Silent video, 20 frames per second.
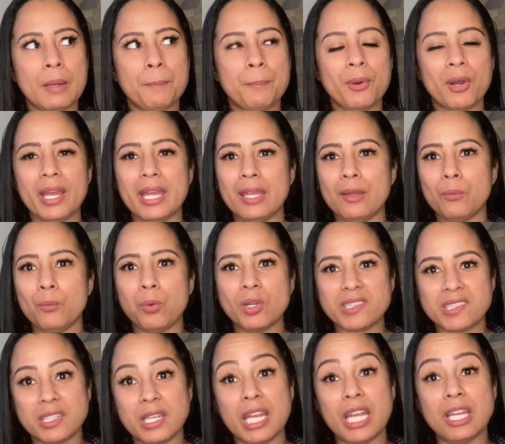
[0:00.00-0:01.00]
but it
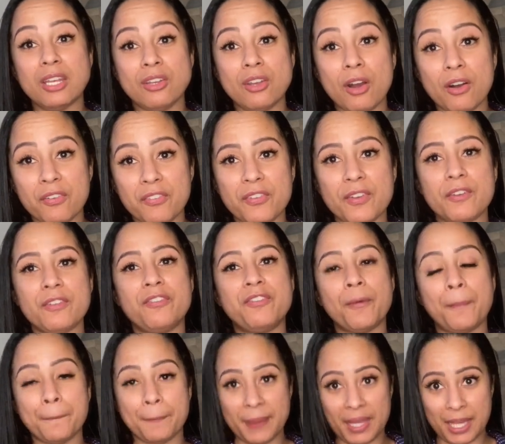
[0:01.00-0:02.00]
wasn't enough for
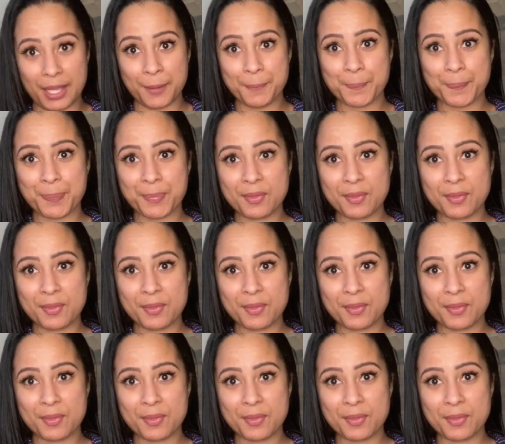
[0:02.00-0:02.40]
me.